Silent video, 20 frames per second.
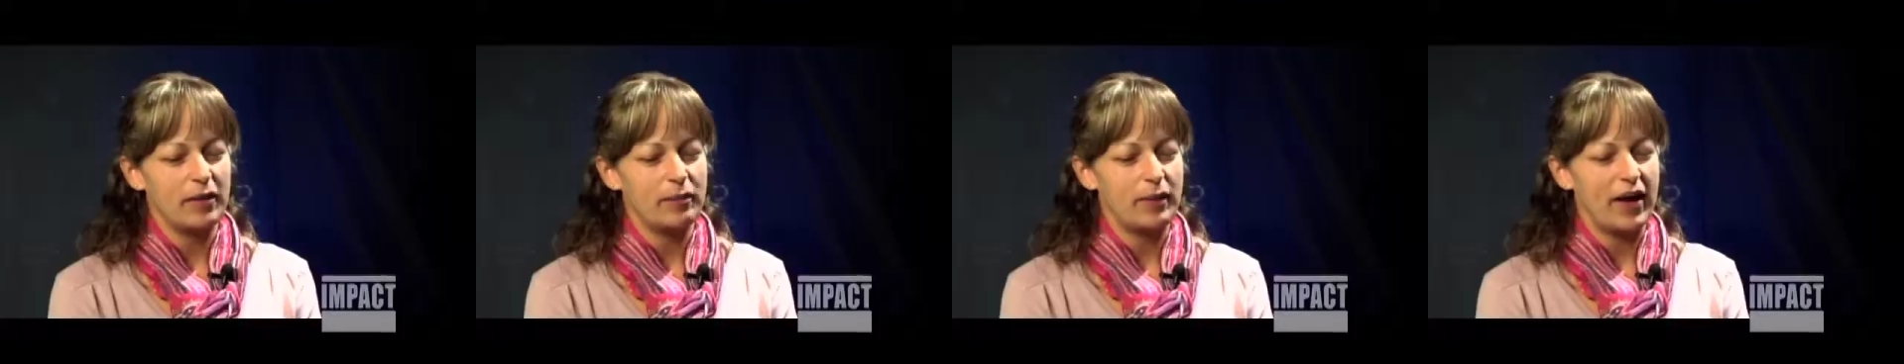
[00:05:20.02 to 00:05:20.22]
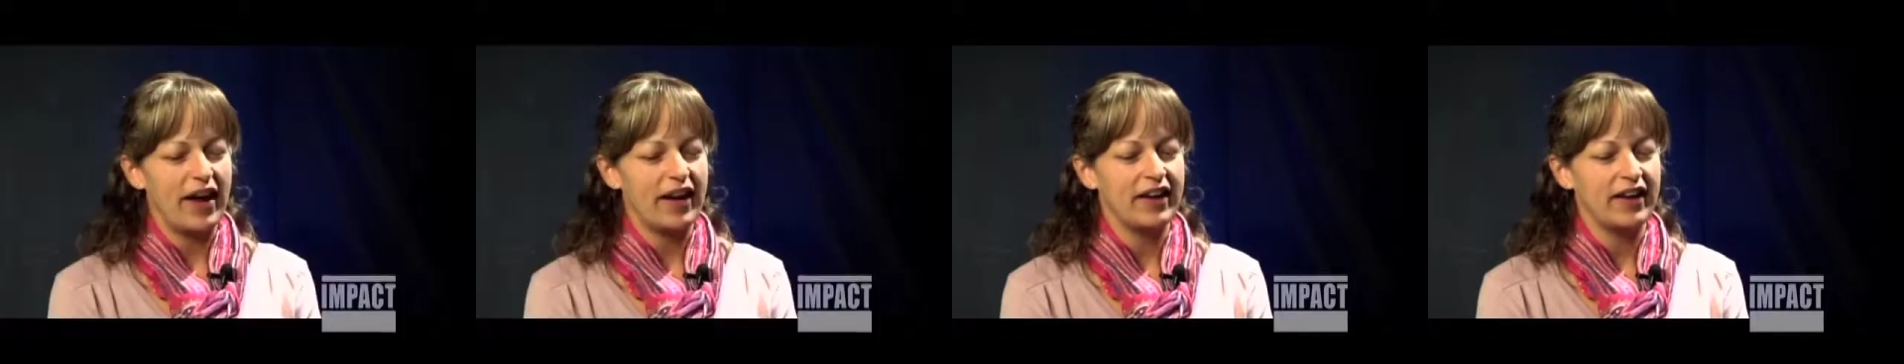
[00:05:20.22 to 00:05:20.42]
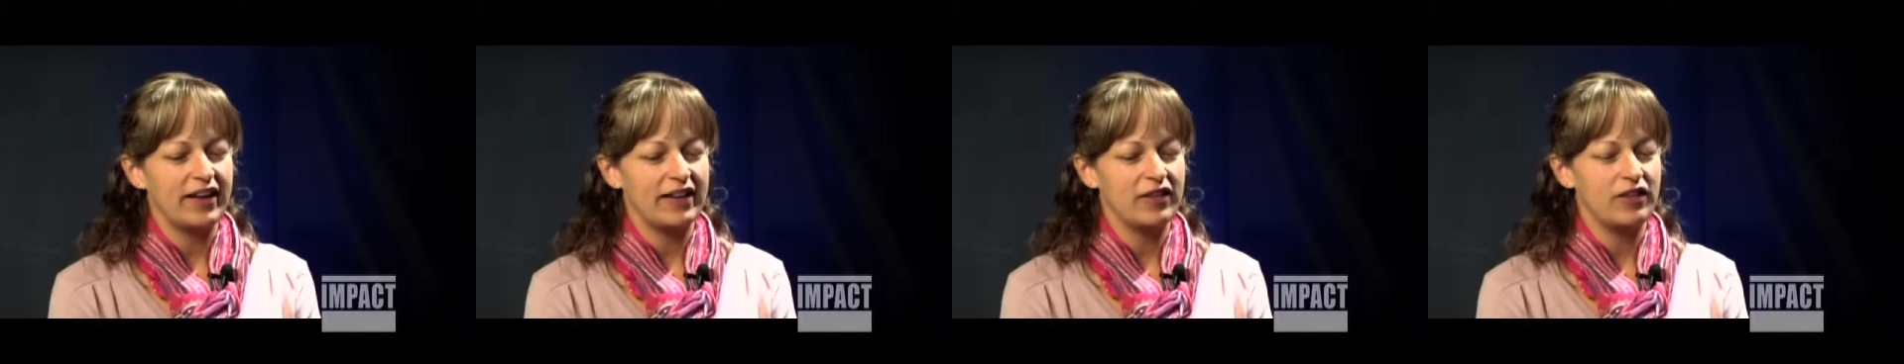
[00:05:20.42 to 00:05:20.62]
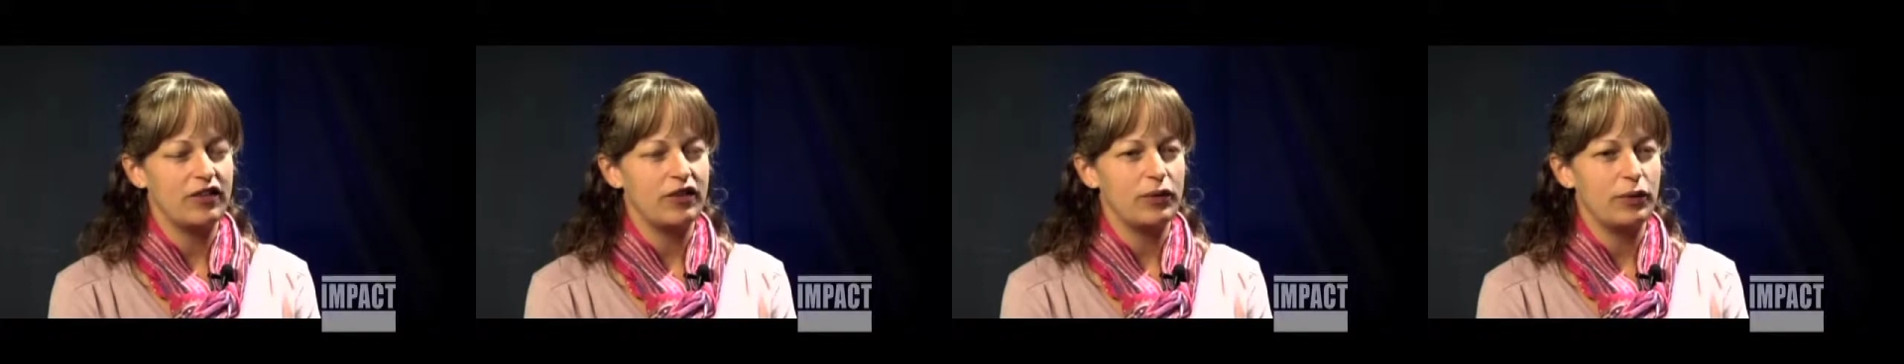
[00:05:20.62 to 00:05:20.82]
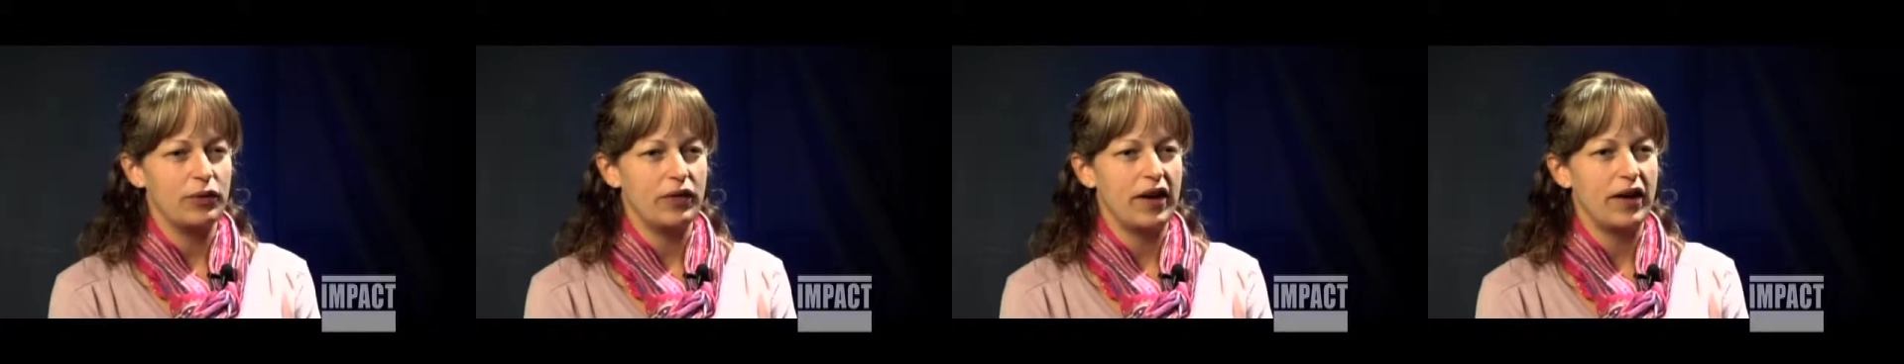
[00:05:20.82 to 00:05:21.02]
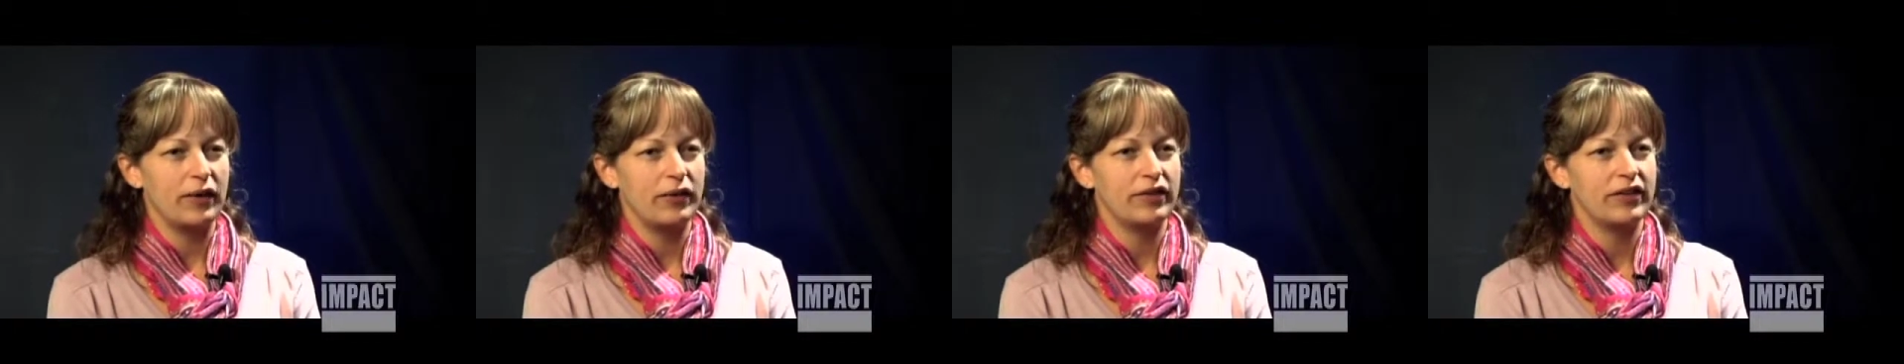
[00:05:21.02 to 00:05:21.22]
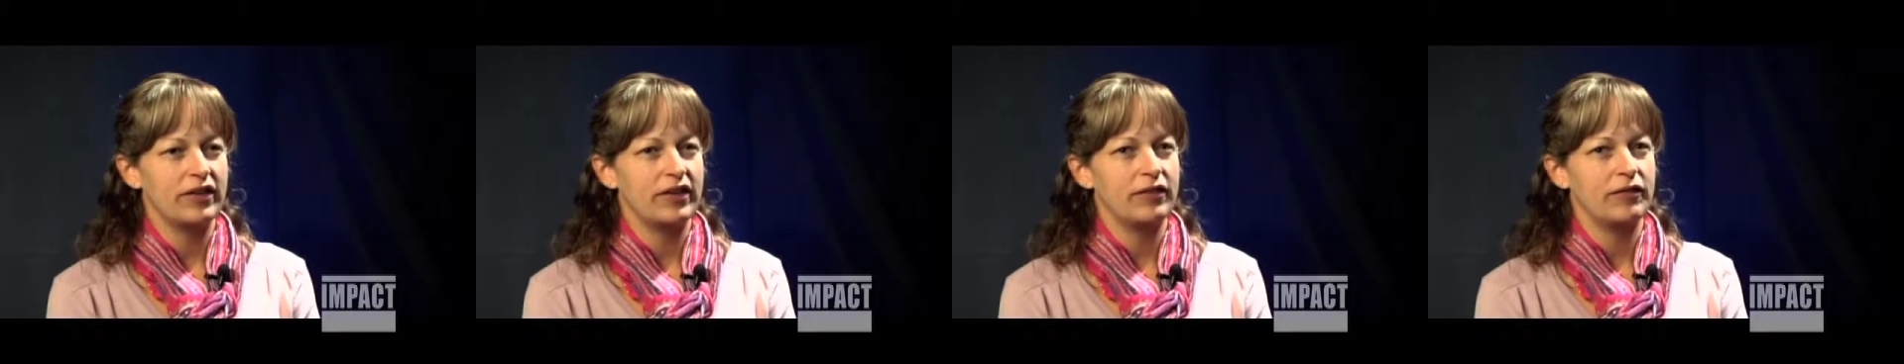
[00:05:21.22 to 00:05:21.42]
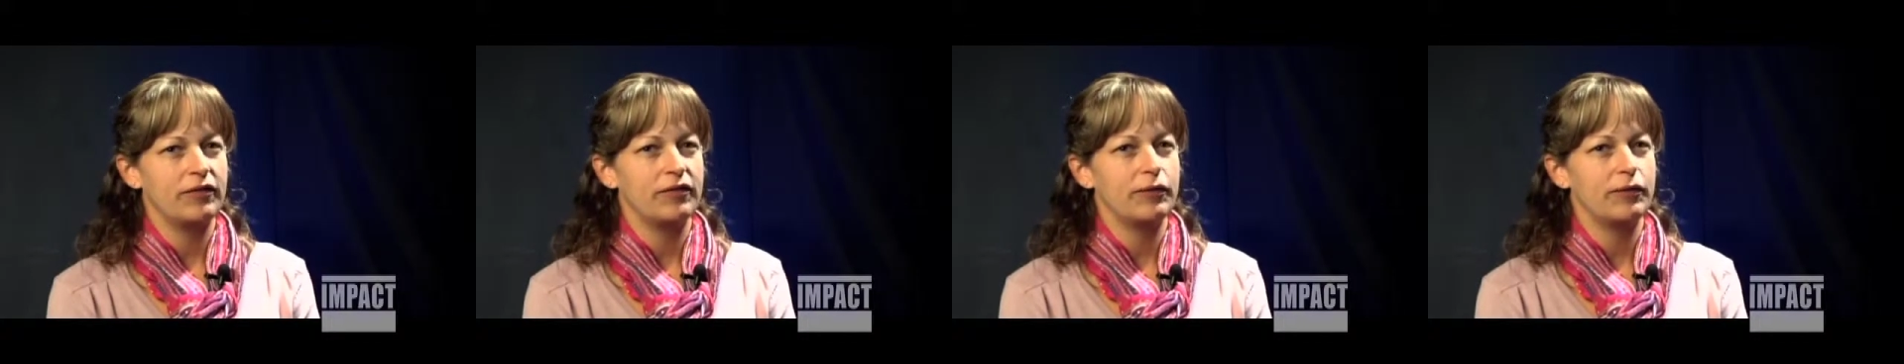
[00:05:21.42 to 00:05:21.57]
back in two thousand,